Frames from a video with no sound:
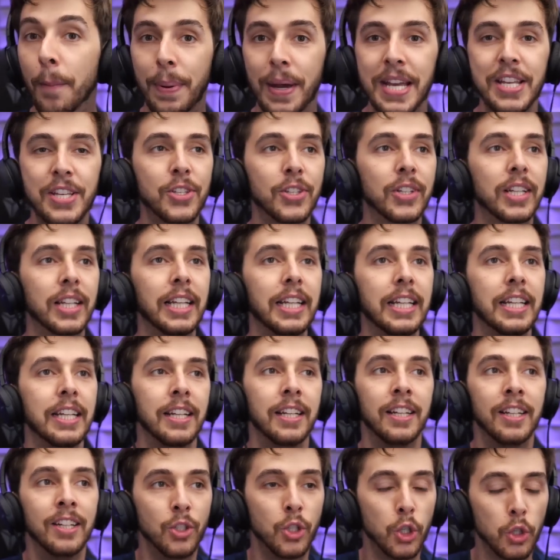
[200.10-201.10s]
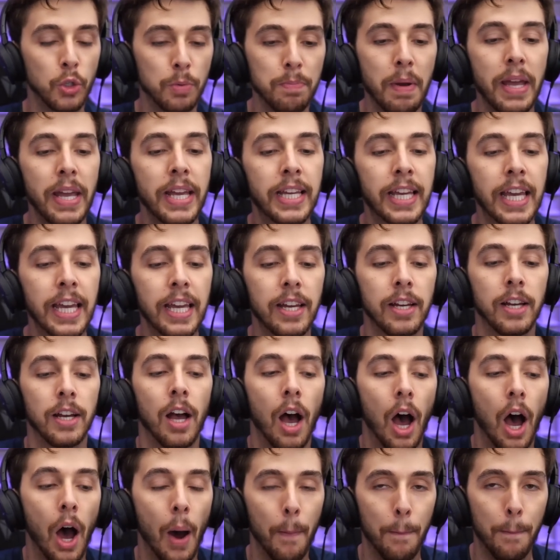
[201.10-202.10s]
Basically, just make it
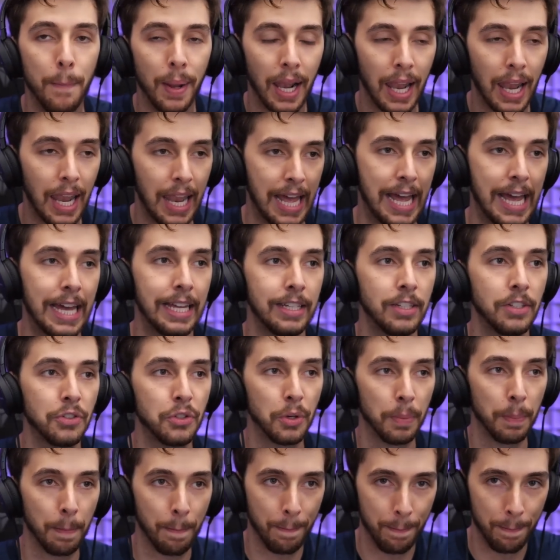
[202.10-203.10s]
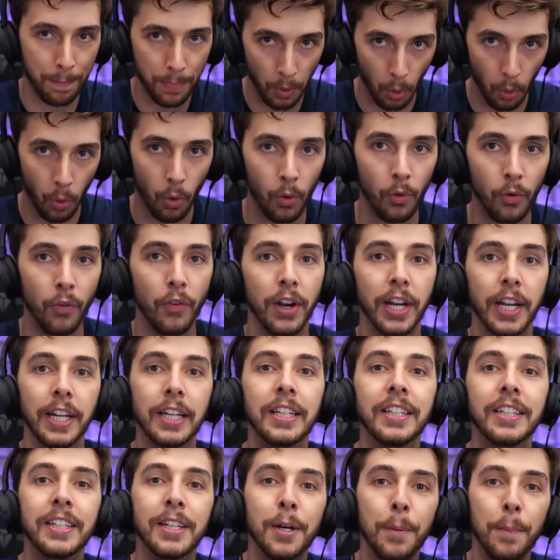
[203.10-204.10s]
a bland,
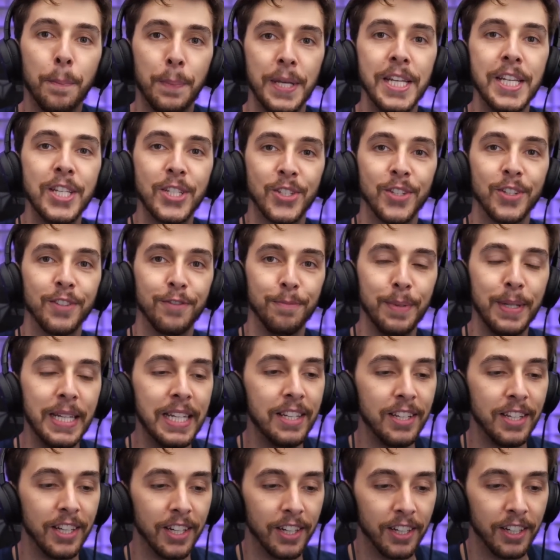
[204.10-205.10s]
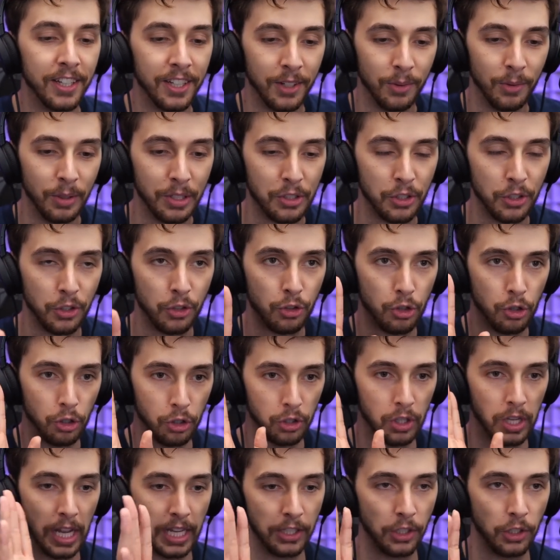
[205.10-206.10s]
boring piece of media, which is
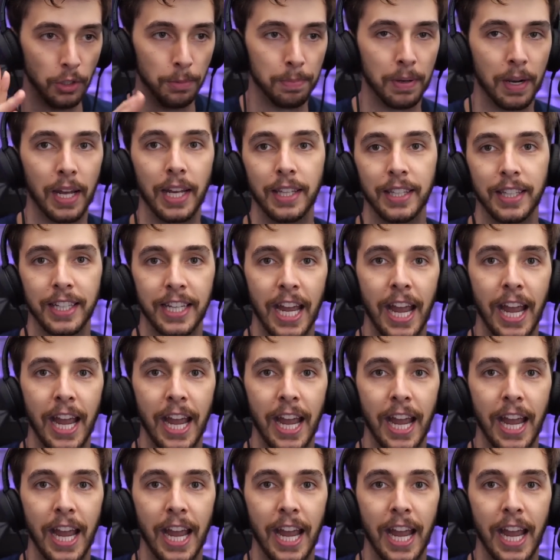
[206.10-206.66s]
just like you playing the